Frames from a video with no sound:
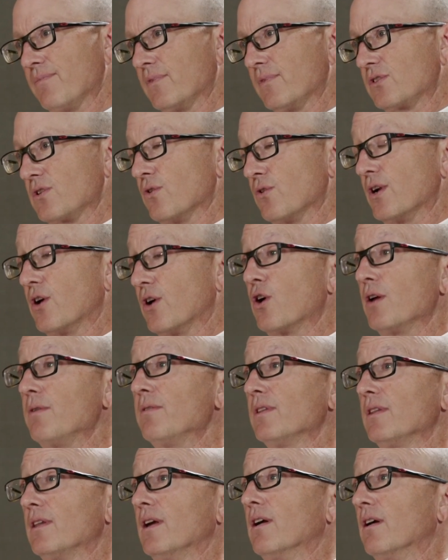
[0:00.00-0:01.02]
Right? So
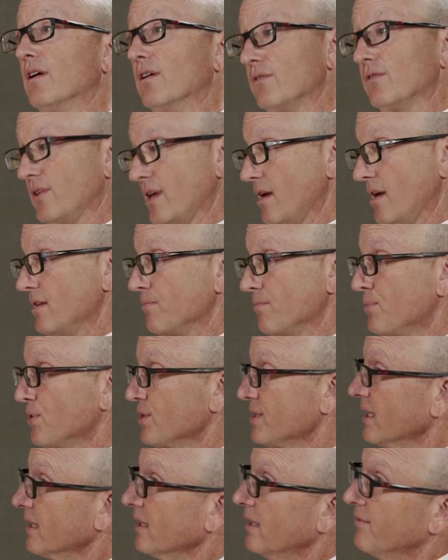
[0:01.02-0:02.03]
they're and
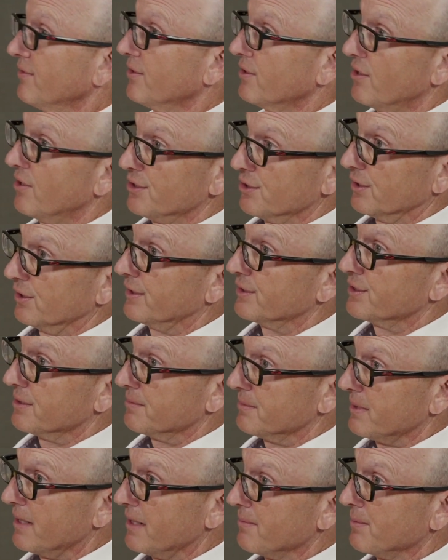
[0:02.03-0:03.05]
particularly if they're on your
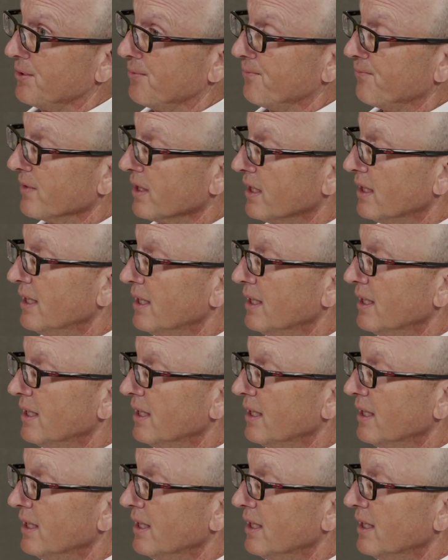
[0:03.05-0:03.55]
leadership table.